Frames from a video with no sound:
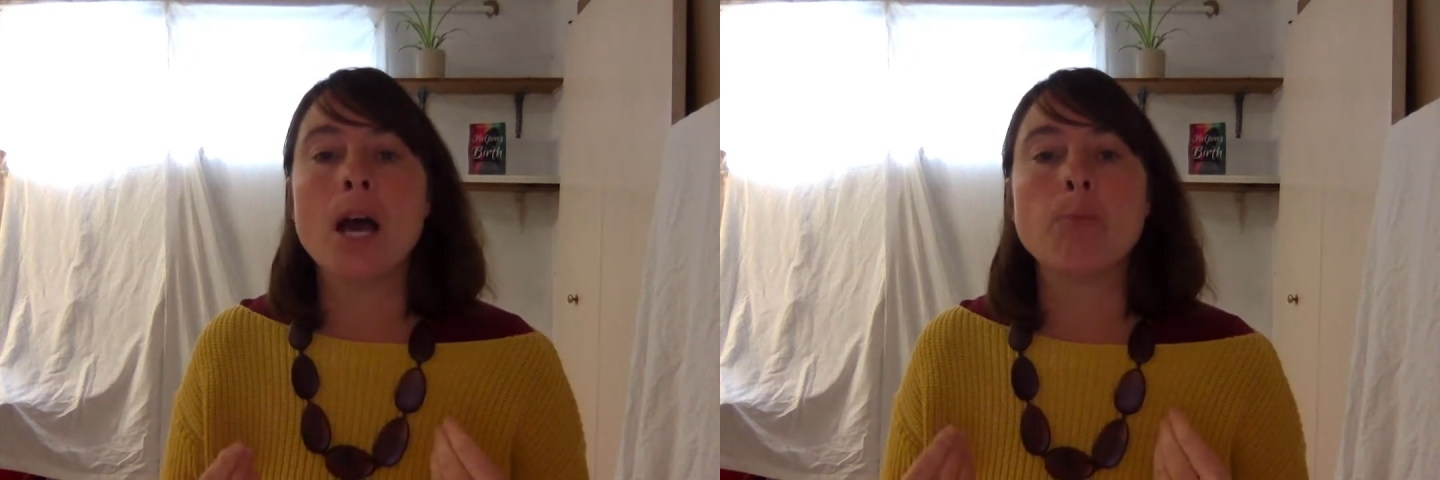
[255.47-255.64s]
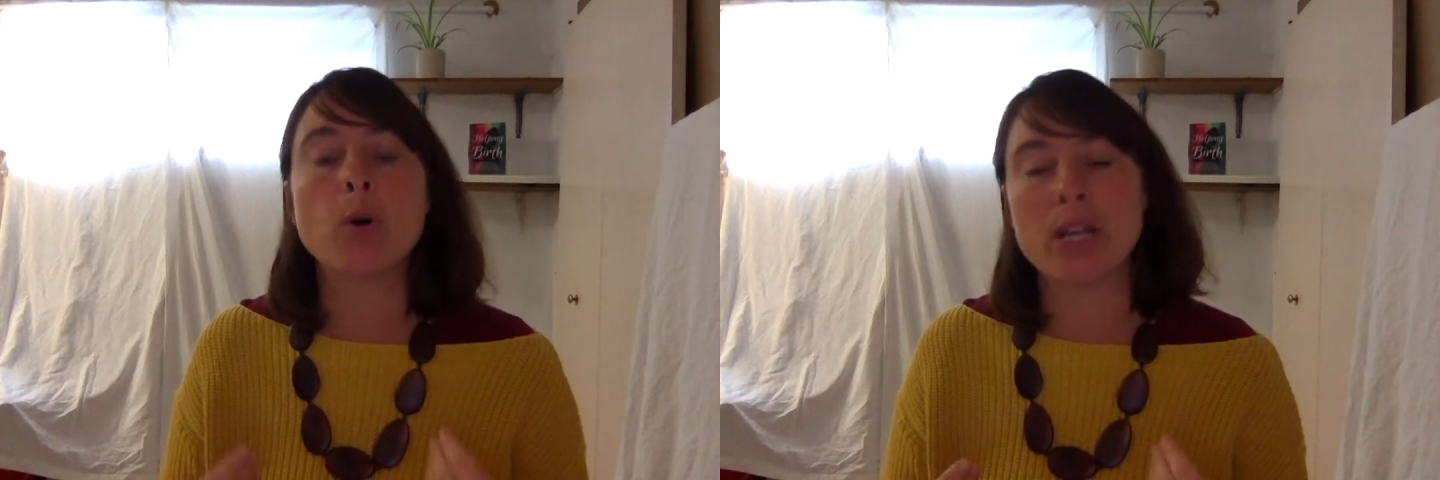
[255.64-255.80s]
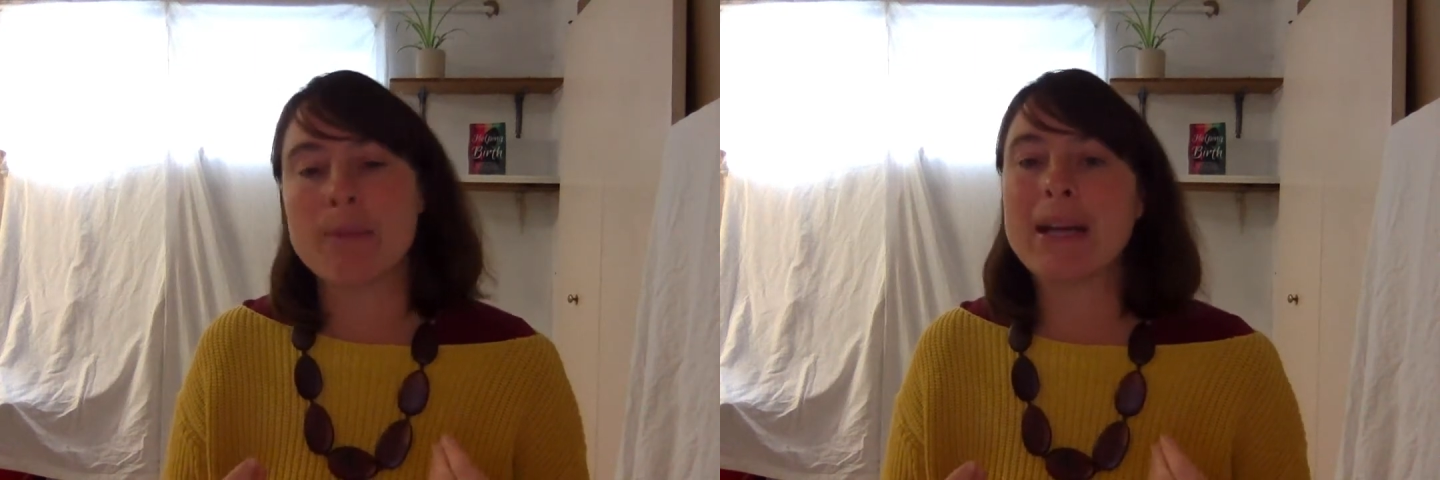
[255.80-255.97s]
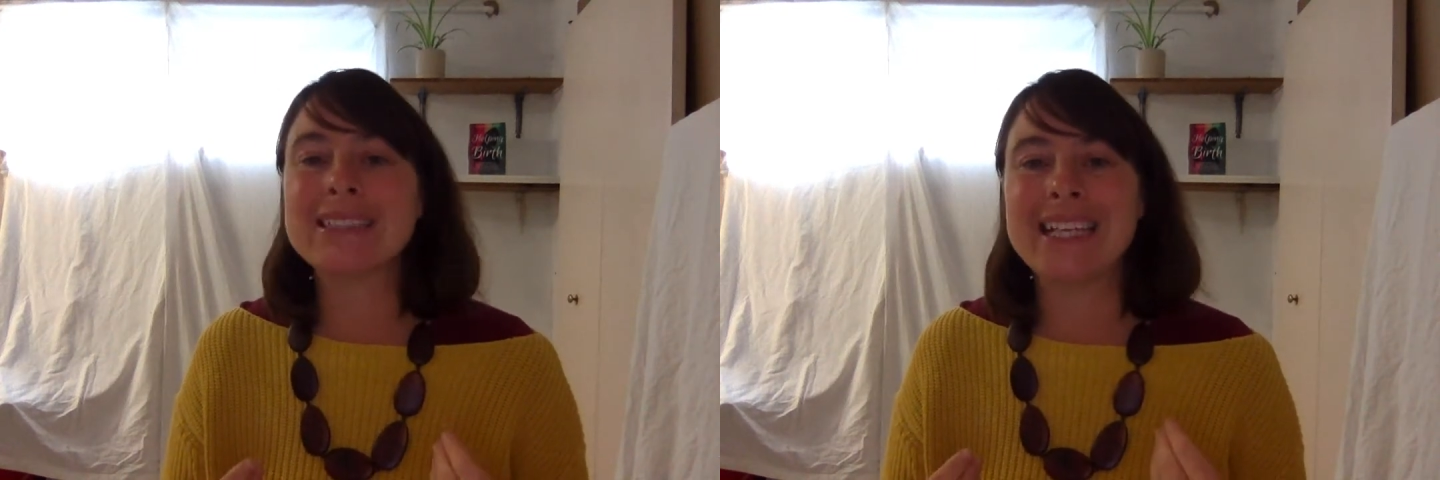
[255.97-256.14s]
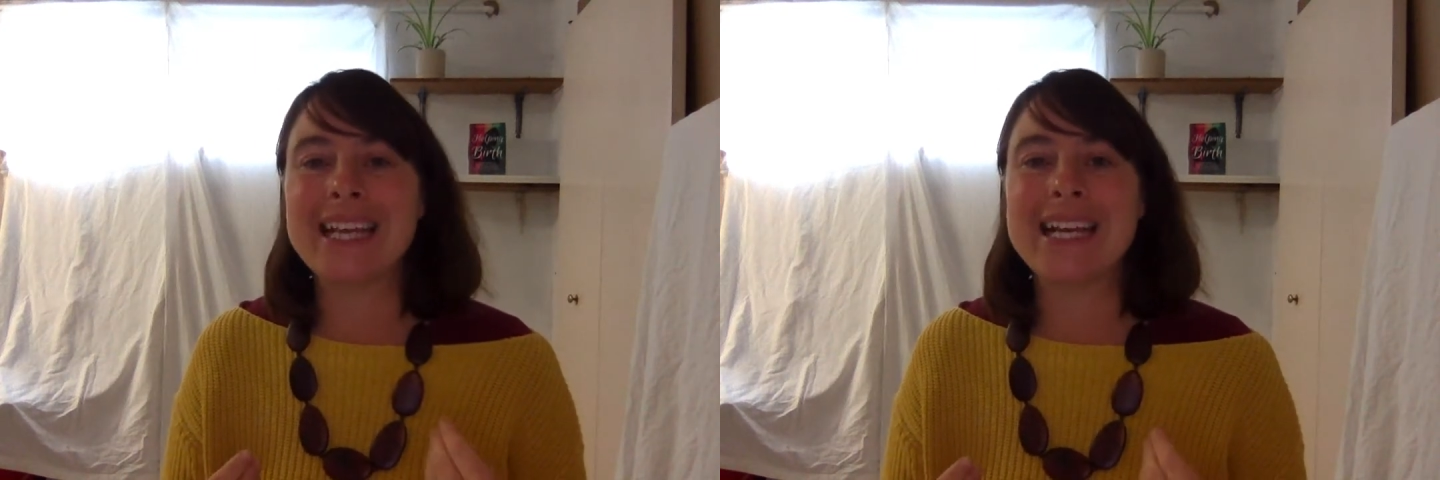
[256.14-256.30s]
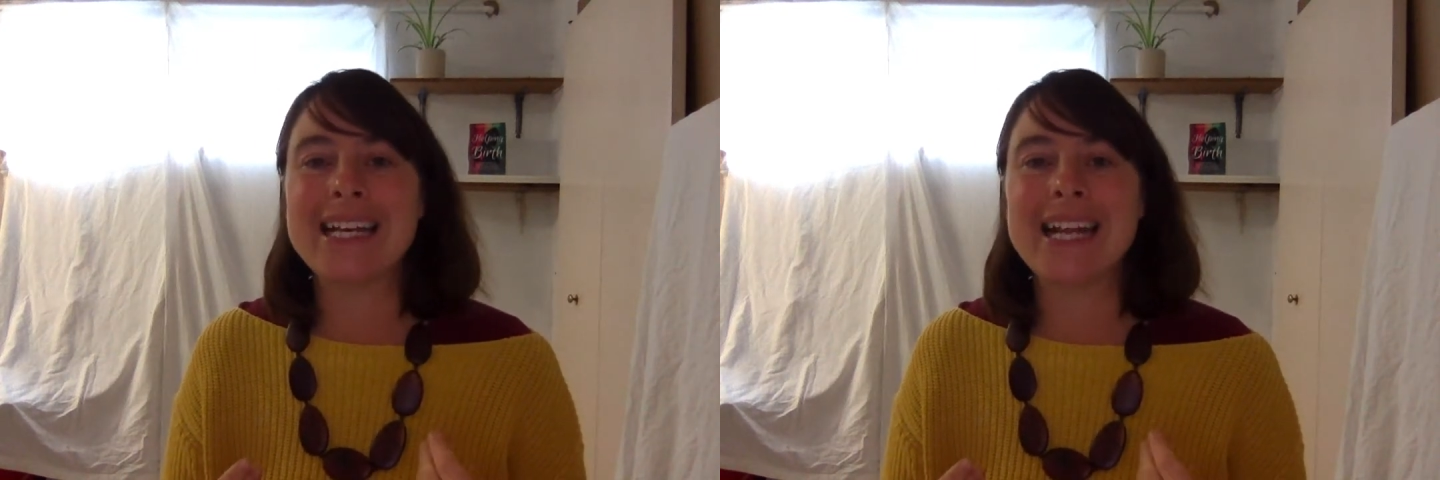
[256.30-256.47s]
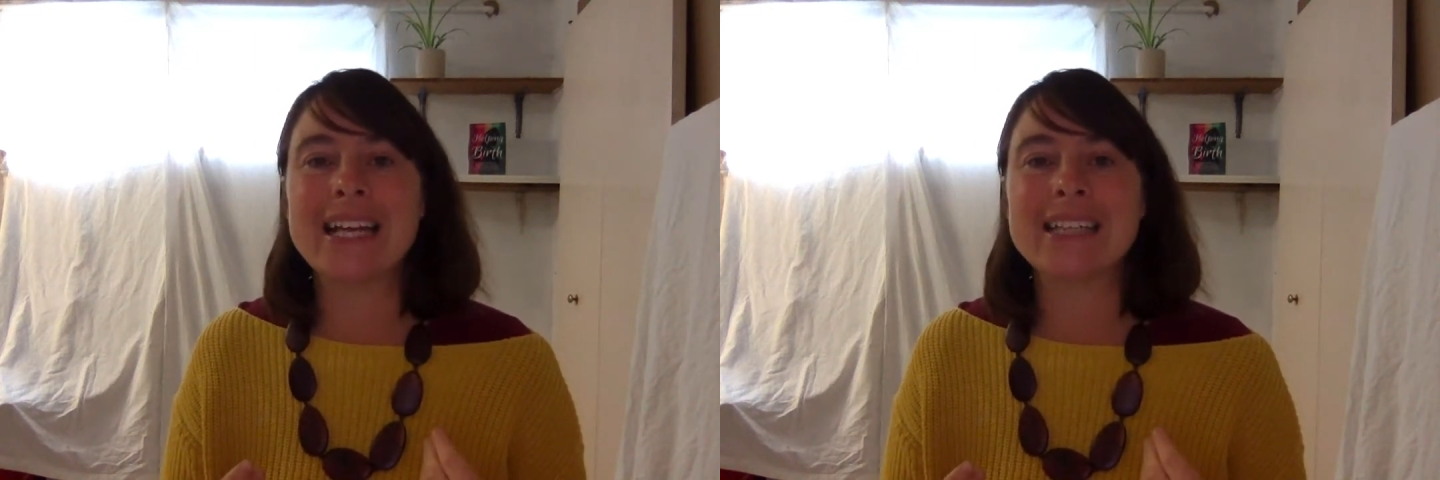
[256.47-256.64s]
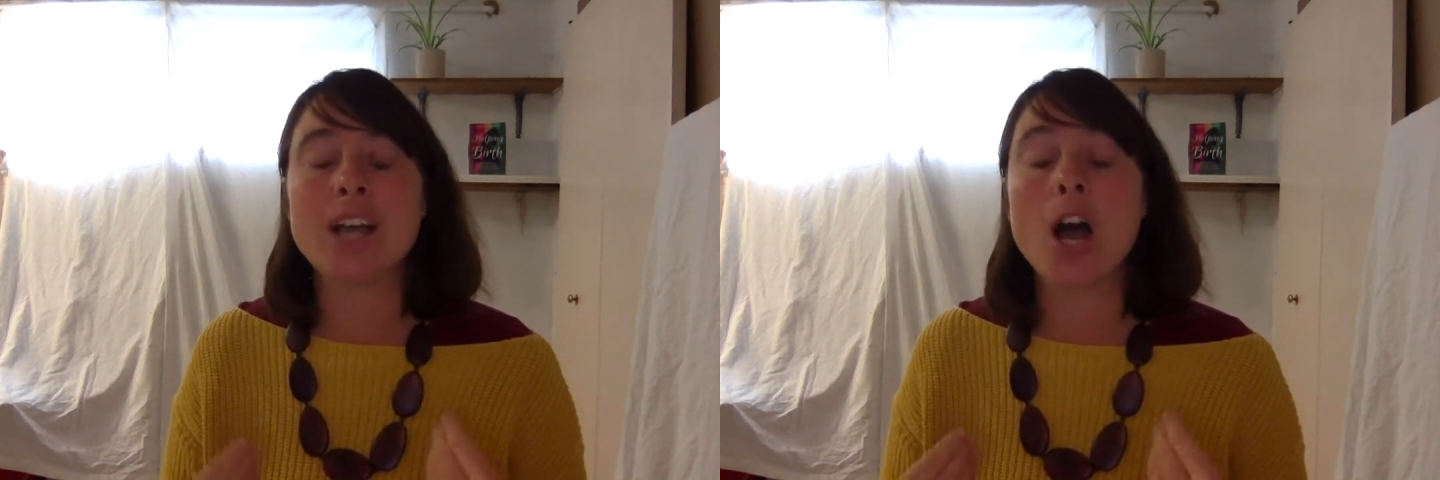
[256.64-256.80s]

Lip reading: body mass index,